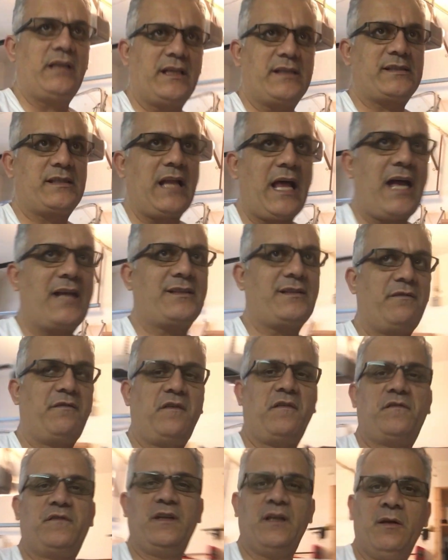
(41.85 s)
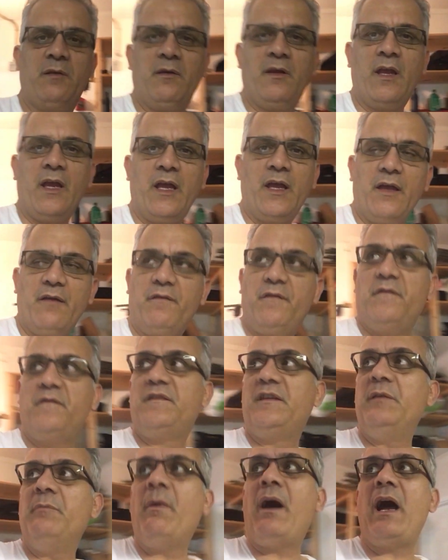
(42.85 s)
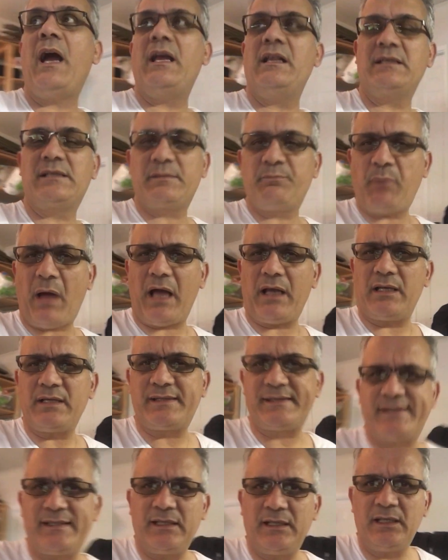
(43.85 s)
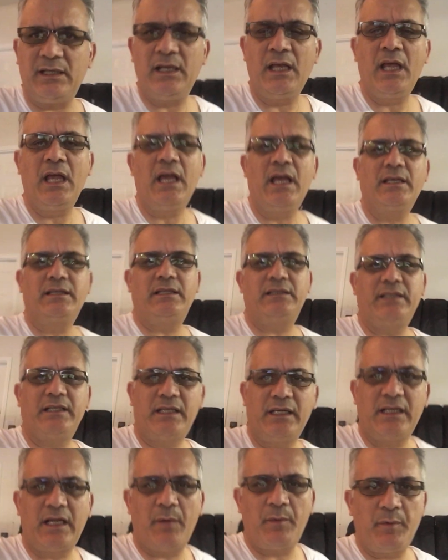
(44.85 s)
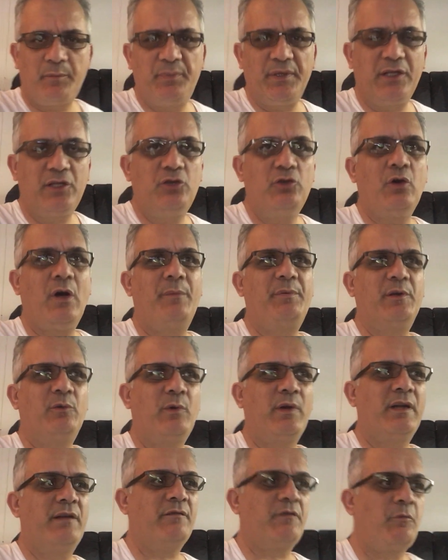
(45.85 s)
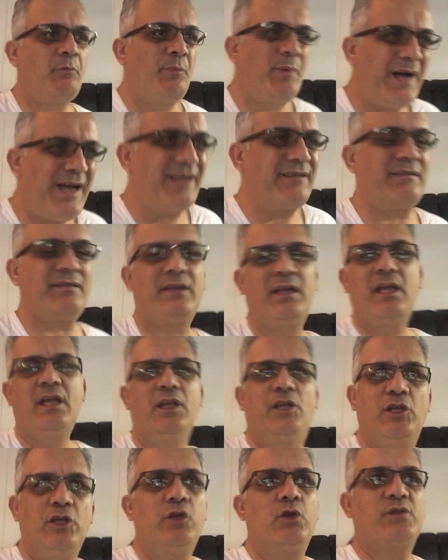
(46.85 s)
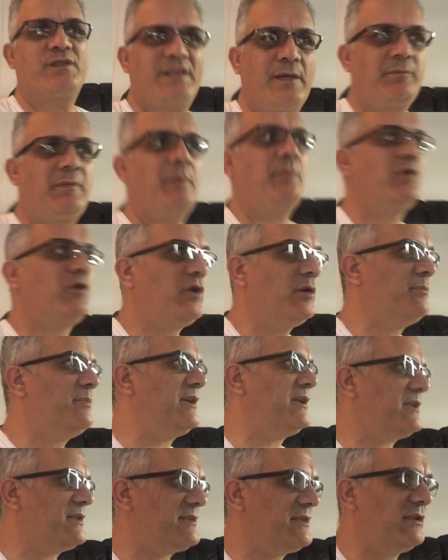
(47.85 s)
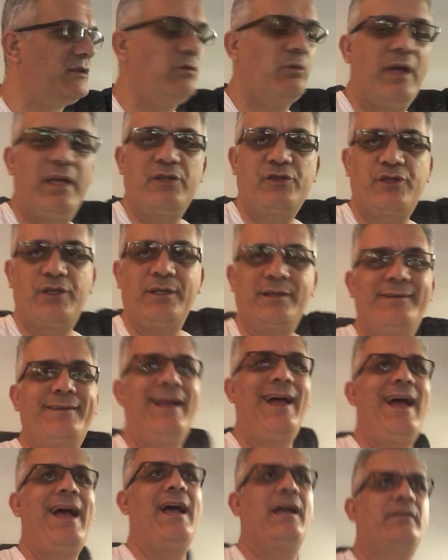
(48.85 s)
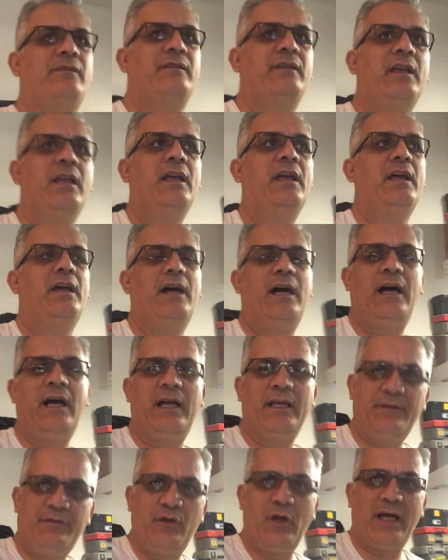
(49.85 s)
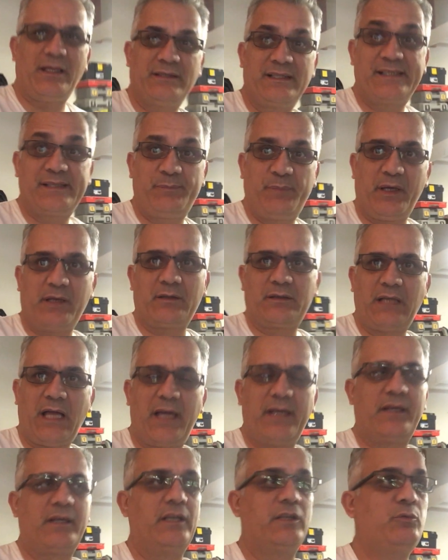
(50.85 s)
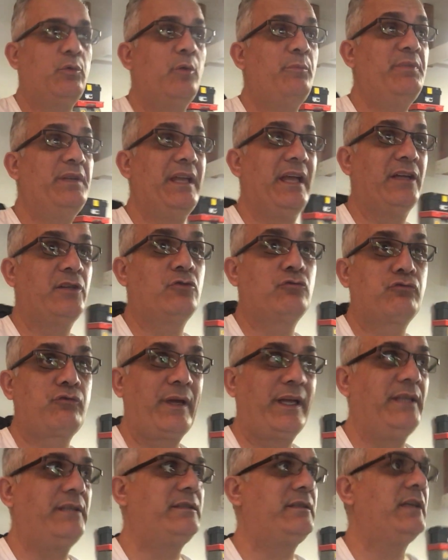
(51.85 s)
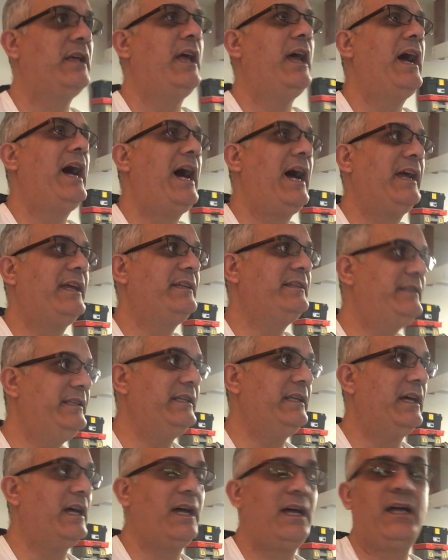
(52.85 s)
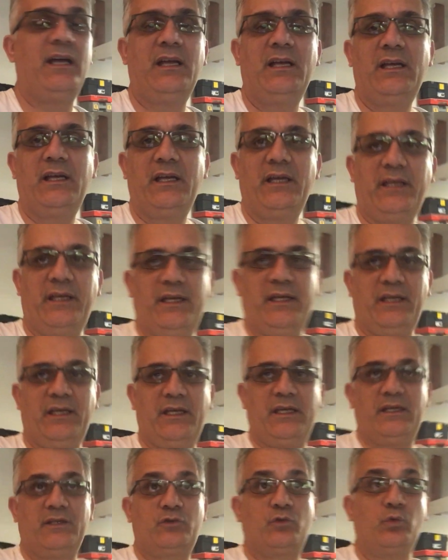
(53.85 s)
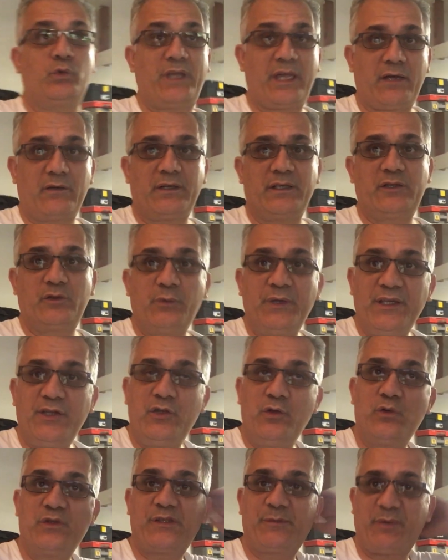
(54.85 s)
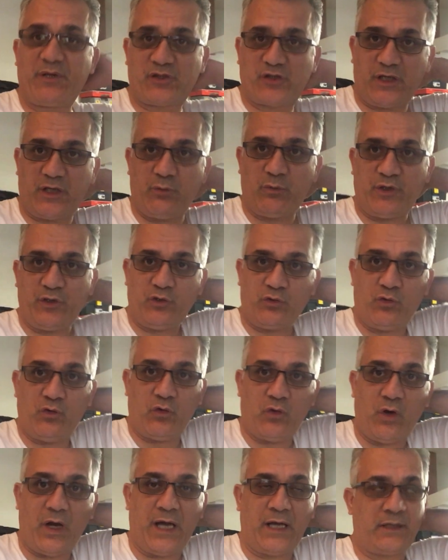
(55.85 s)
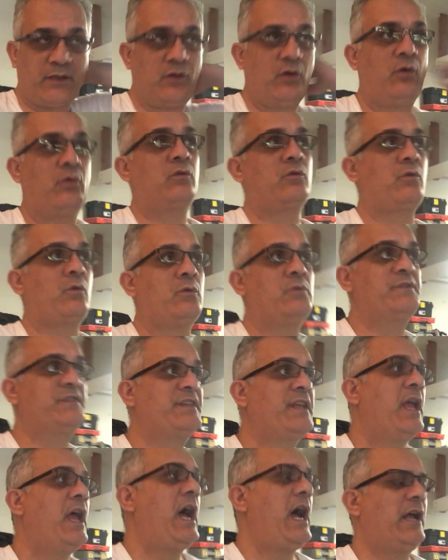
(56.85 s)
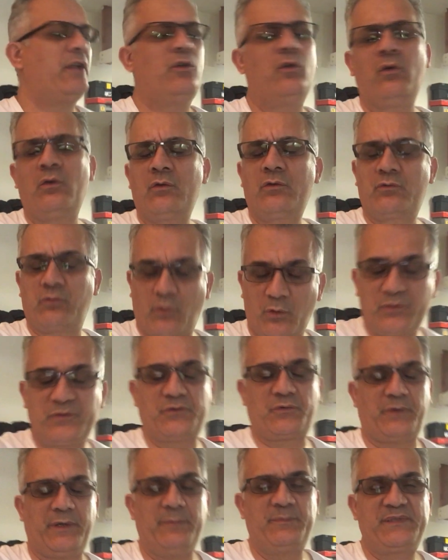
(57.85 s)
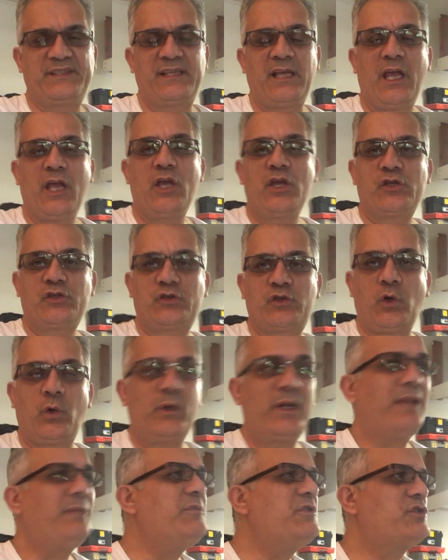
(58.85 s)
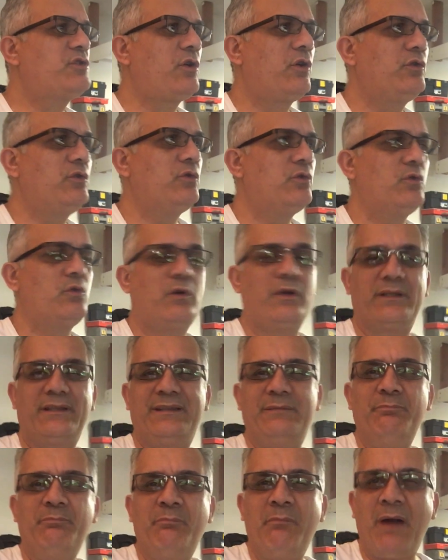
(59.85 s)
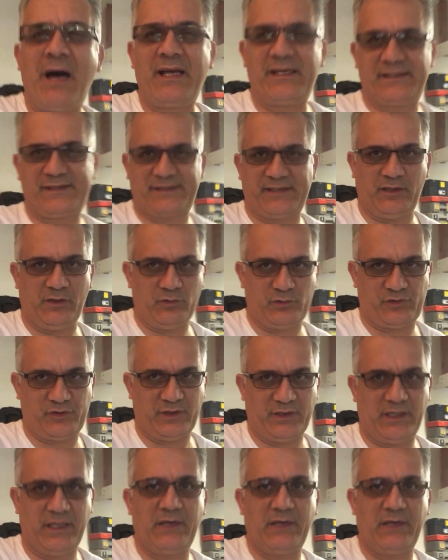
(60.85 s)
Tesla has a 50, 50 miles policy that they can come and pick you up and whatever. But you know, sometimes you can be in a situation that uh, if you had a spare tire, it will be a great idea uh, to carry it with you, especially when you go on long roads, on long road trips. So let me show you my solution.